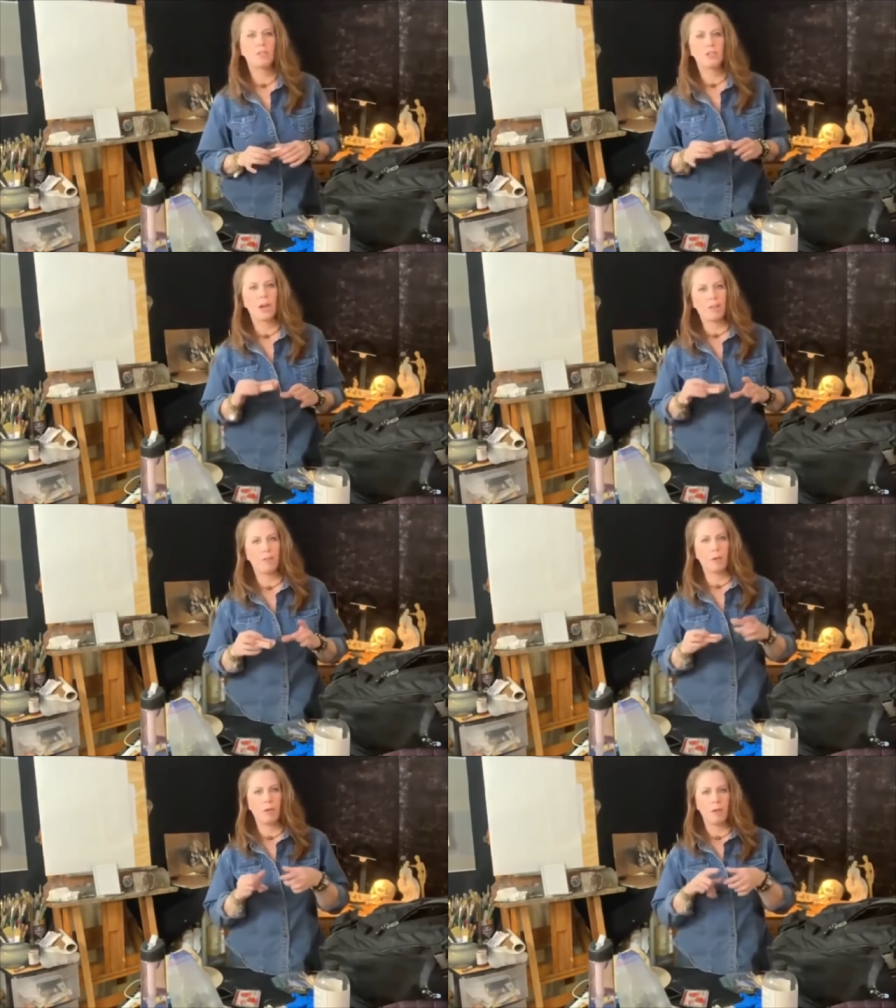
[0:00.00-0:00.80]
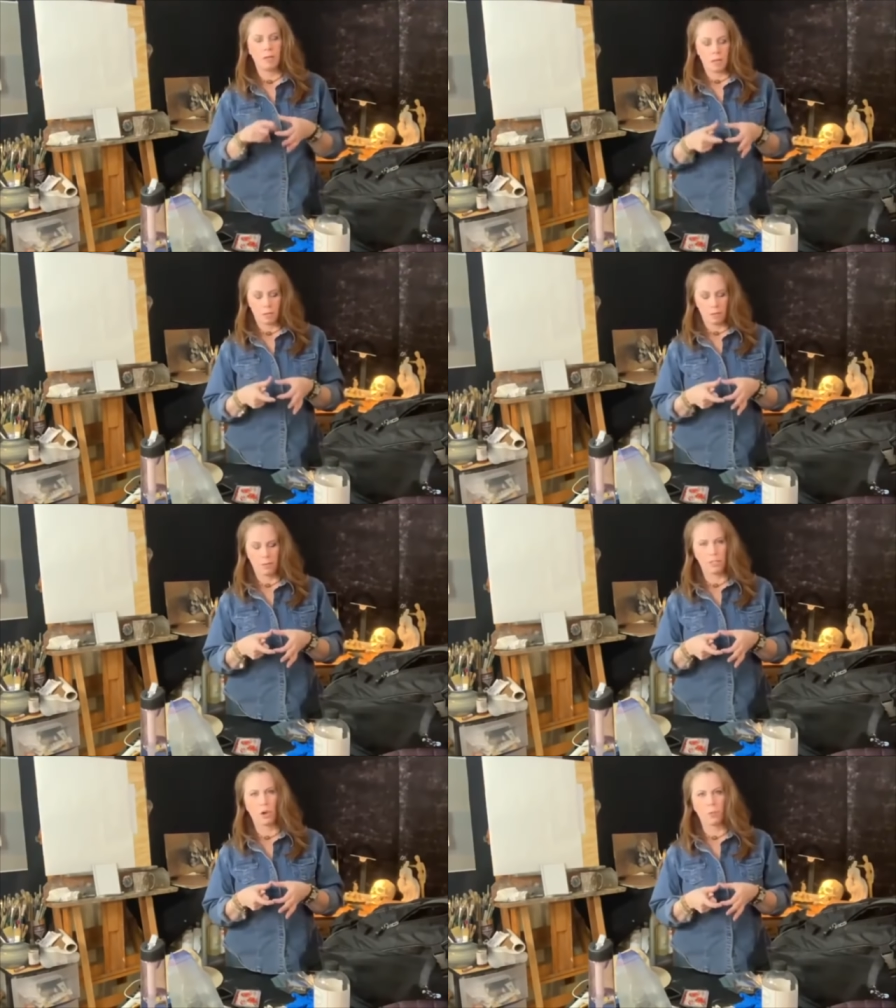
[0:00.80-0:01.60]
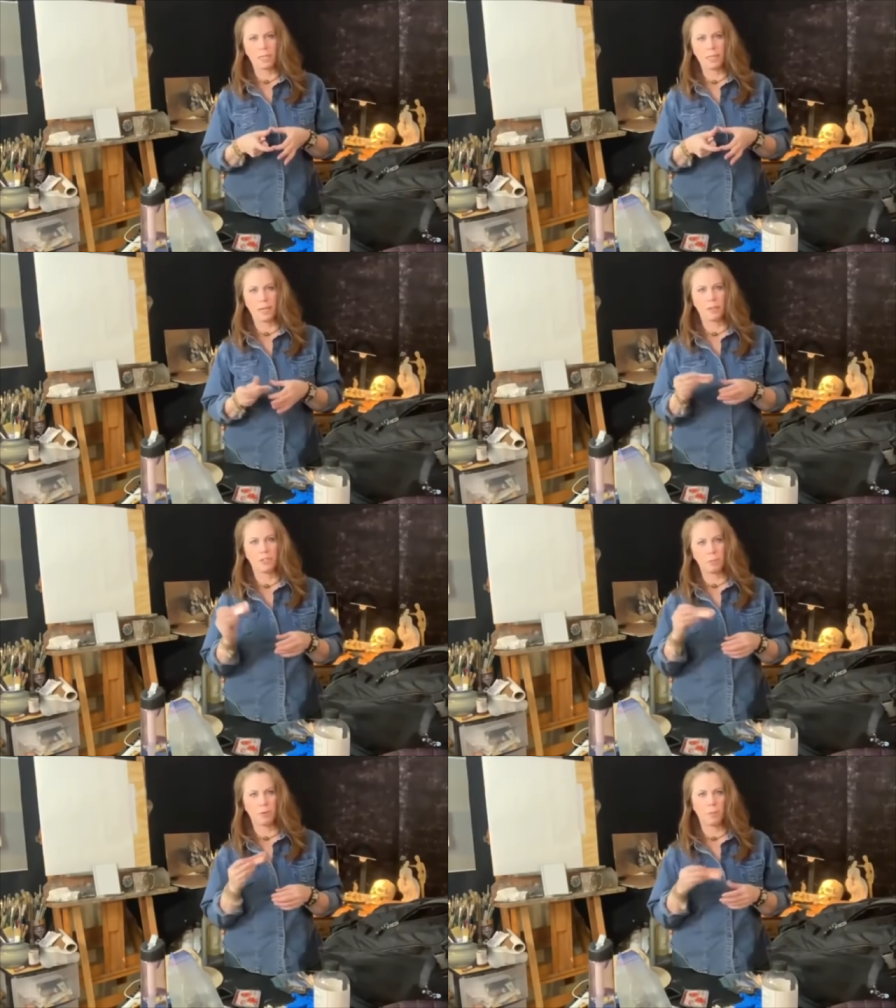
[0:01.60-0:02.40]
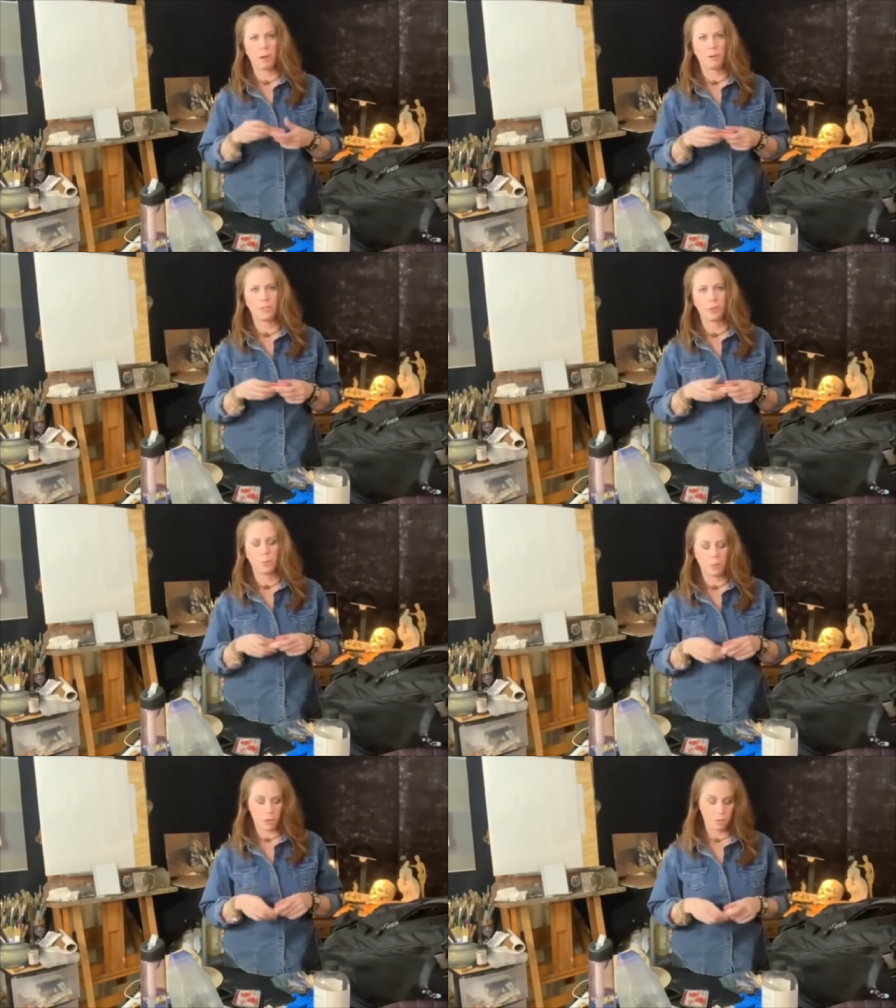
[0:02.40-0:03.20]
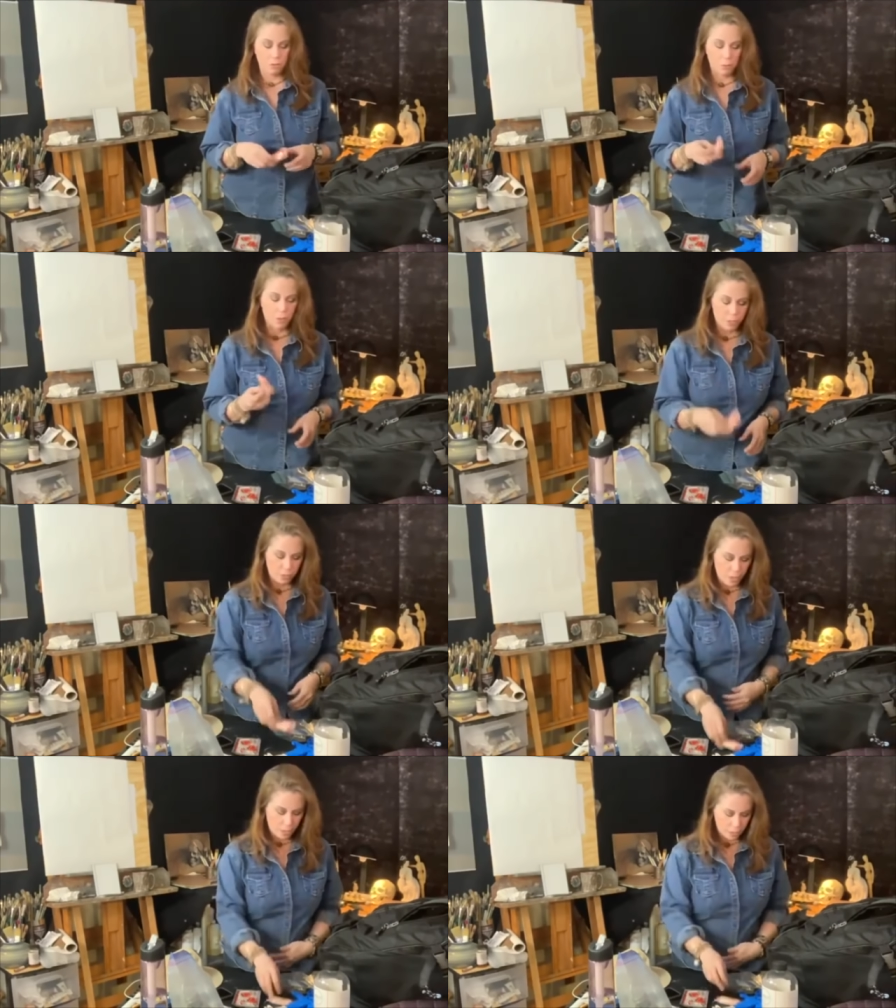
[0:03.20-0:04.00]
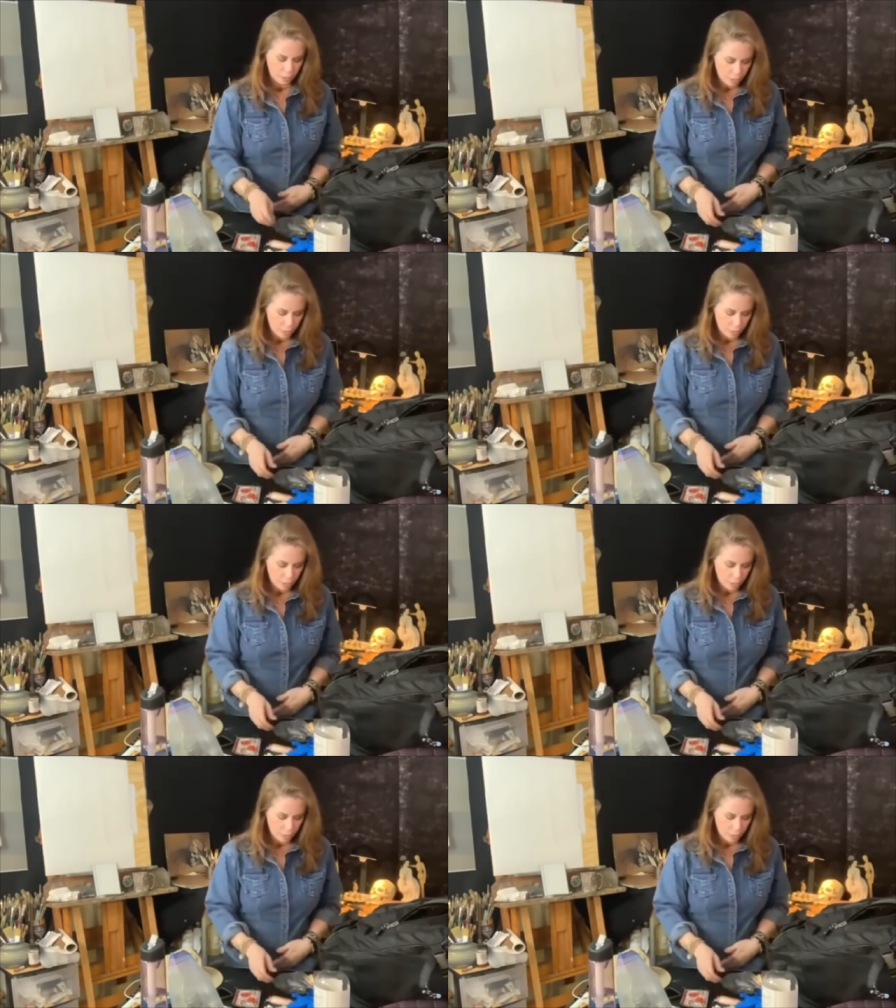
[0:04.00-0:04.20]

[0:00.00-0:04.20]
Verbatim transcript: those travel soap containers and put a bar of soap in there if you want to do that.